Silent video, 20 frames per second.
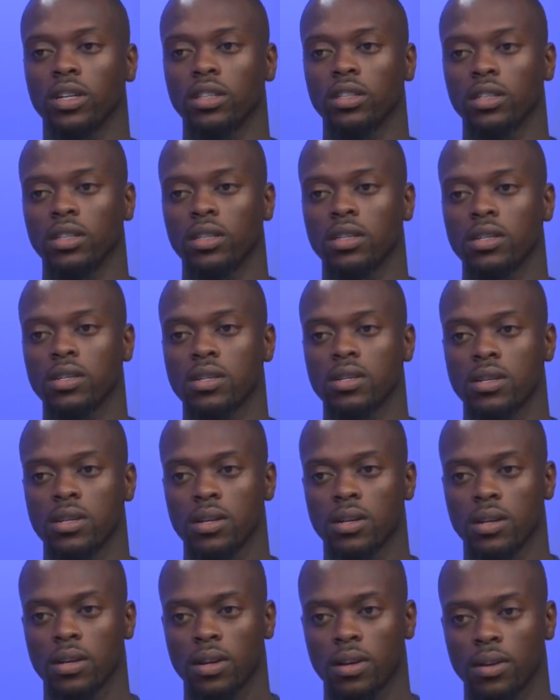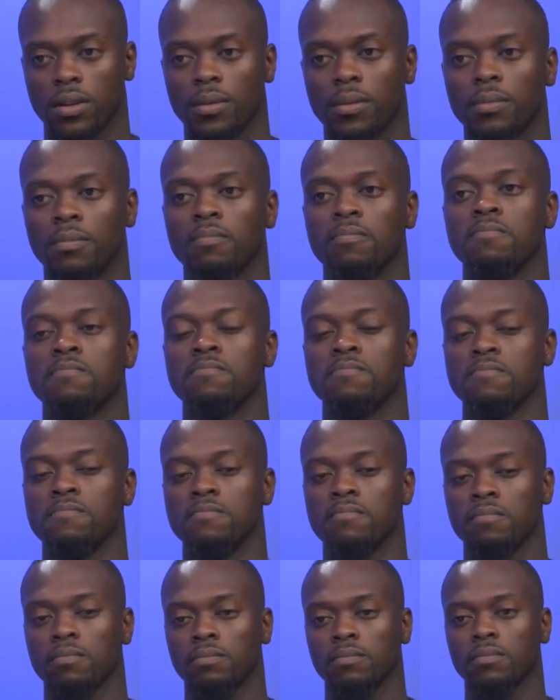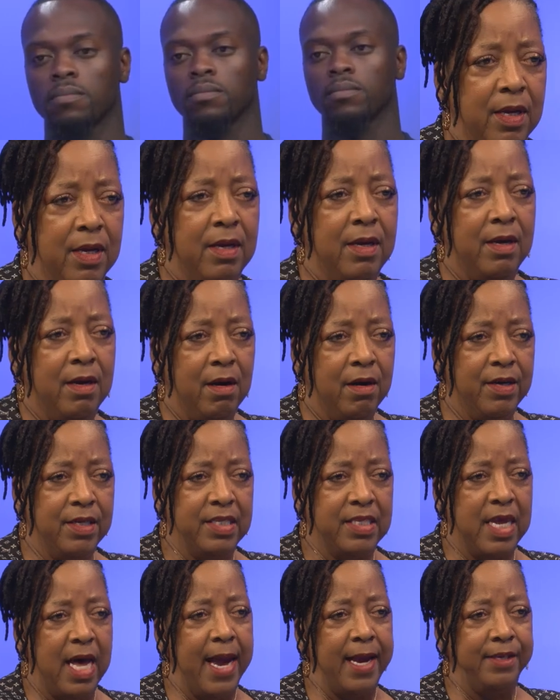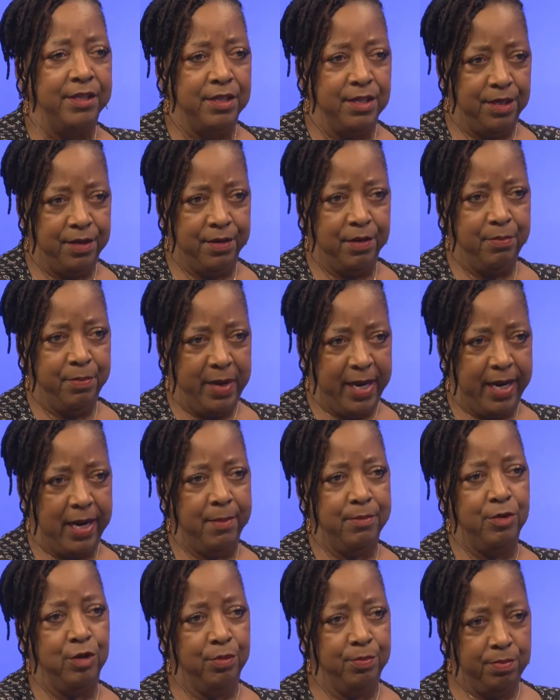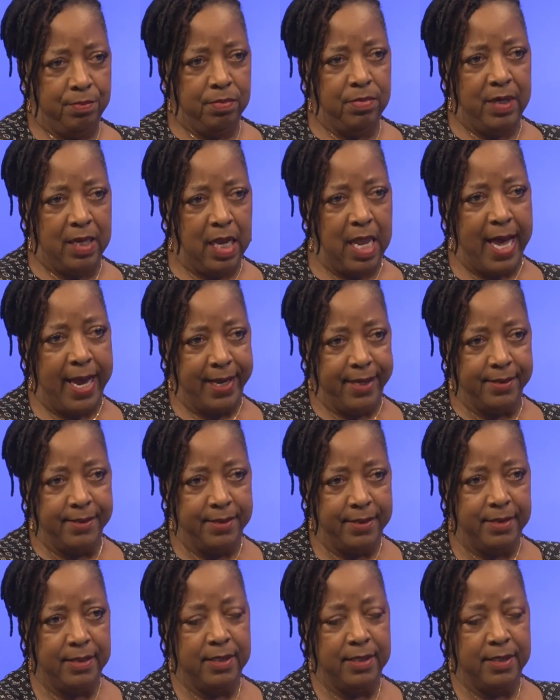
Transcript: staff available and ready to go when people are assigned to you and pick up new yes. clients.